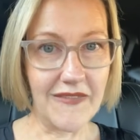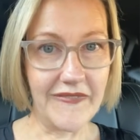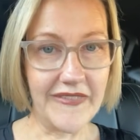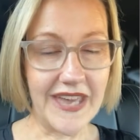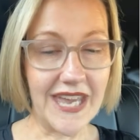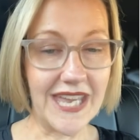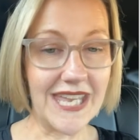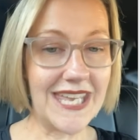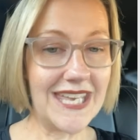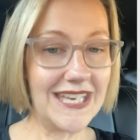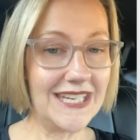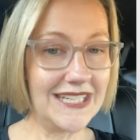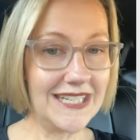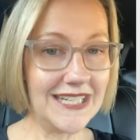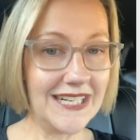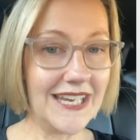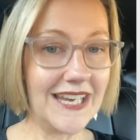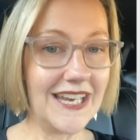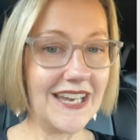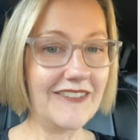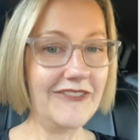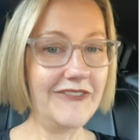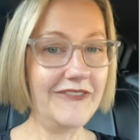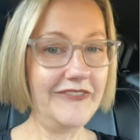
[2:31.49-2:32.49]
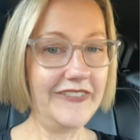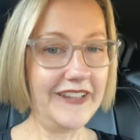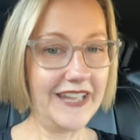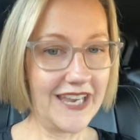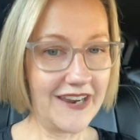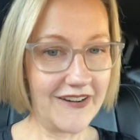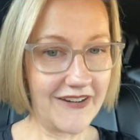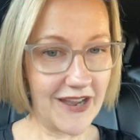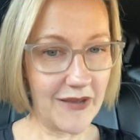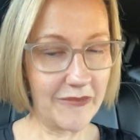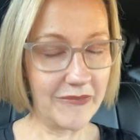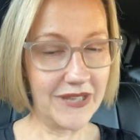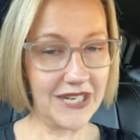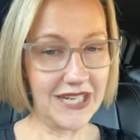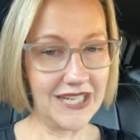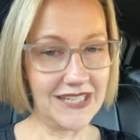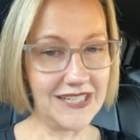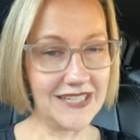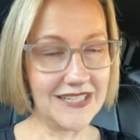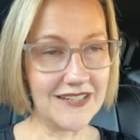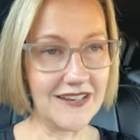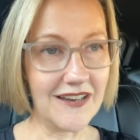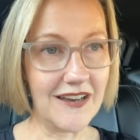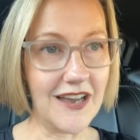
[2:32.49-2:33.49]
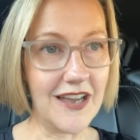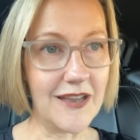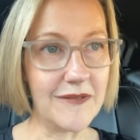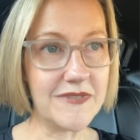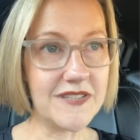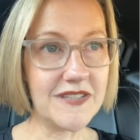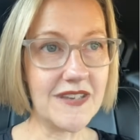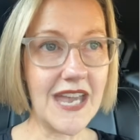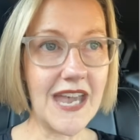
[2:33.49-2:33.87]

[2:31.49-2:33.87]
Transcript: and that can flare up at any time.